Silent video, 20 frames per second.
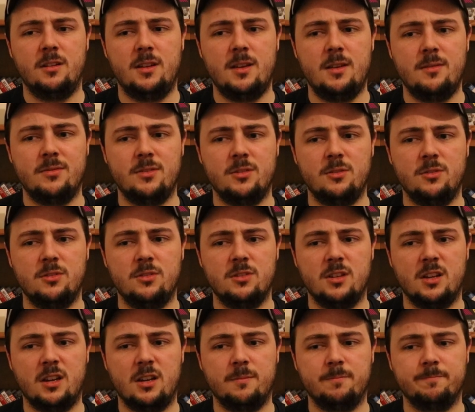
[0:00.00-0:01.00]
he feels
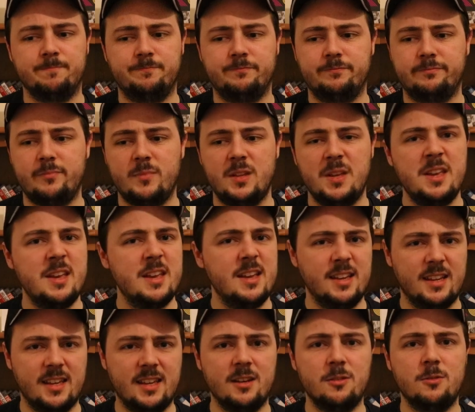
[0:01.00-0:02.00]

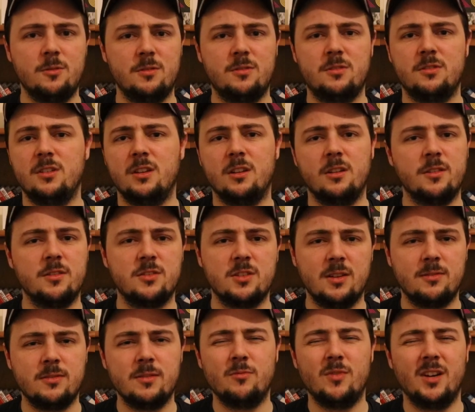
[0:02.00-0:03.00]
guilt, and
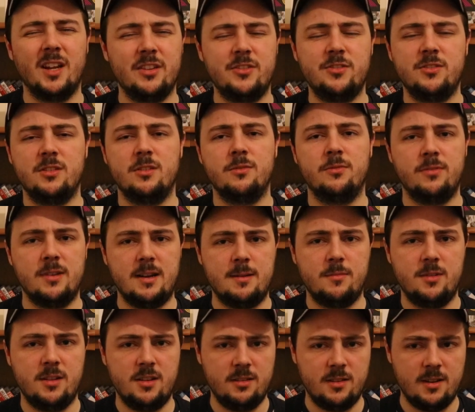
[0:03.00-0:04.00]
stuff in relation to the
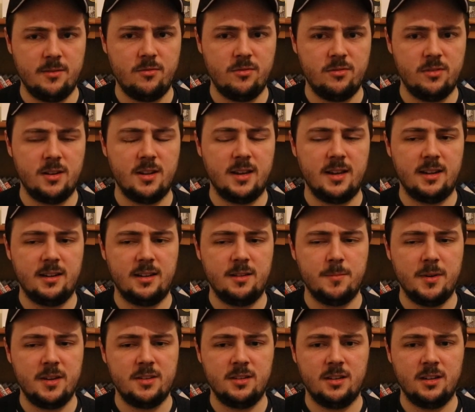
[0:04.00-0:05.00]
family and everything, and he
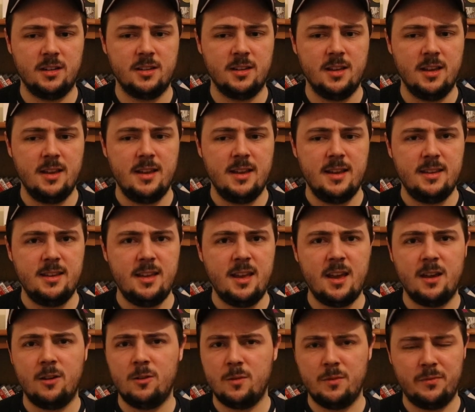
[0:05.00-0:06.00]
basically,
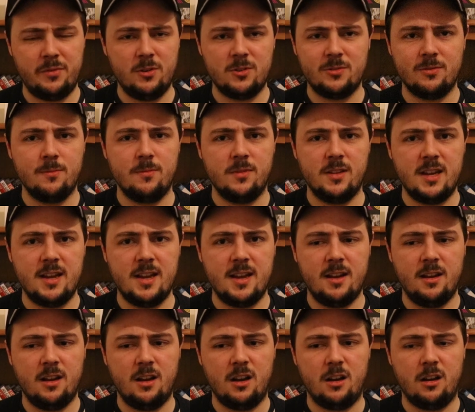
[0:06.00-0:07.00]
yeah, it all unfolds from
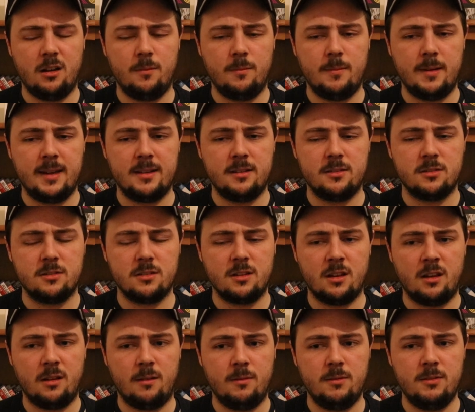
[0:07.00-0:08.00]
there,
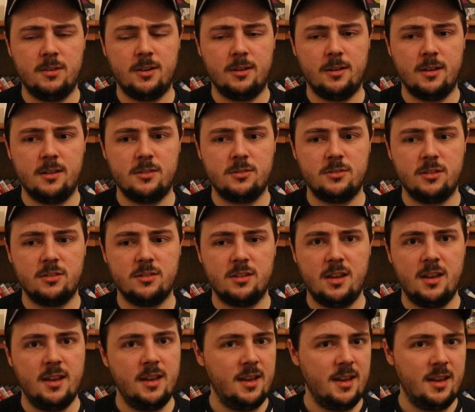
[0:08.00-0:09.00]

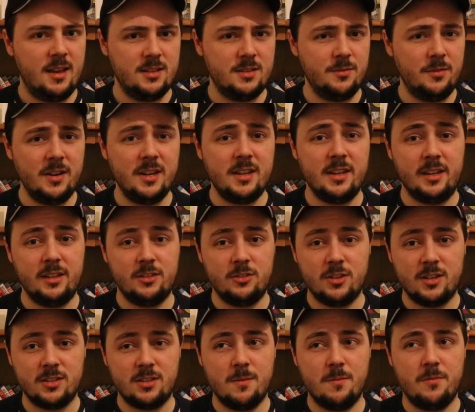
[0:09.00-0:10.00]
it's a very
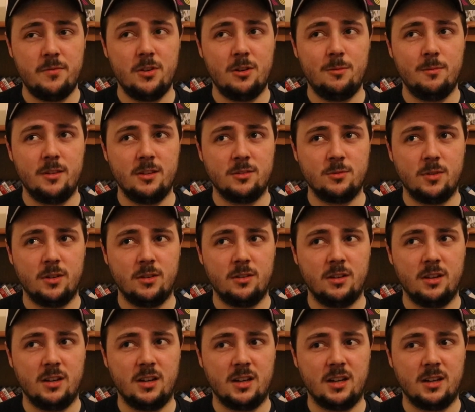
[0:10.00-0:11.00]
interesting film, this one.